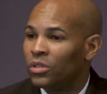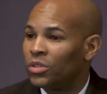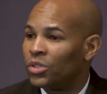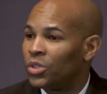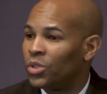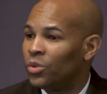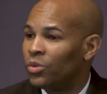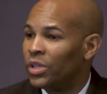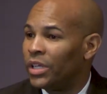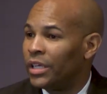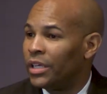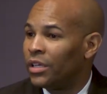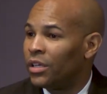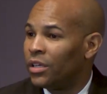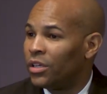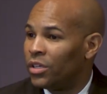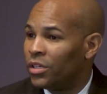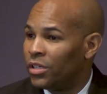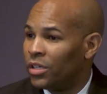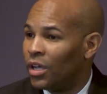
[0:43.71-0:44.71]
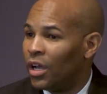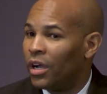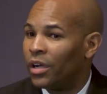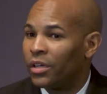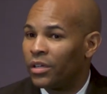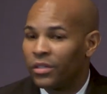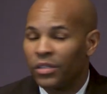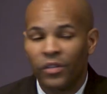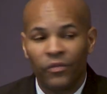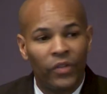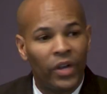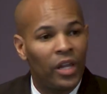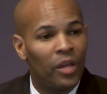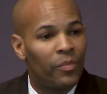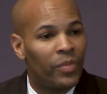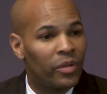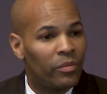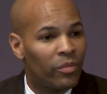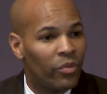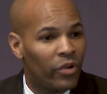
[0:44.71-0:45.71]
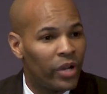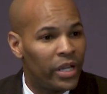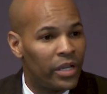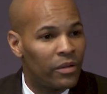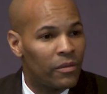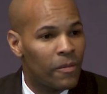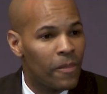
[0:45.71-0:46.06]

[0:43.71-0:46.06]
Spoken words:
to the young developing brain.